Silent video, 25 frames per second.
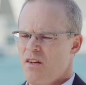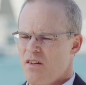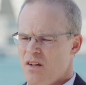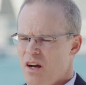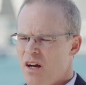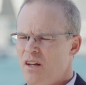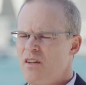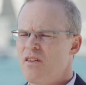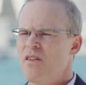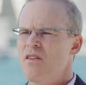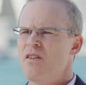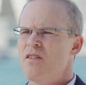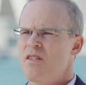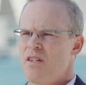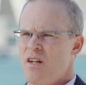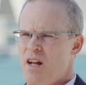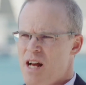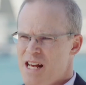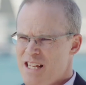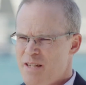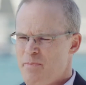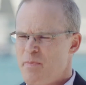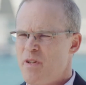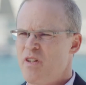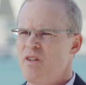doctors and
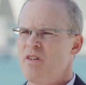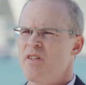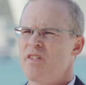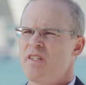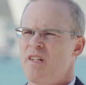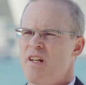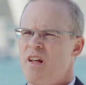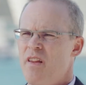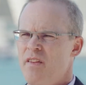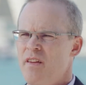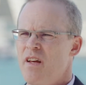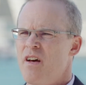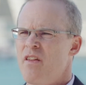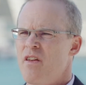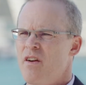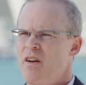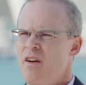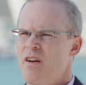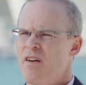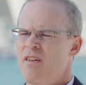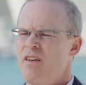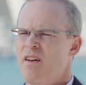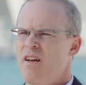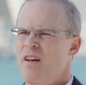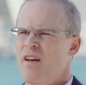hospitals and all the
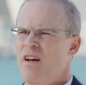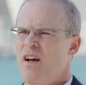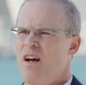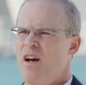other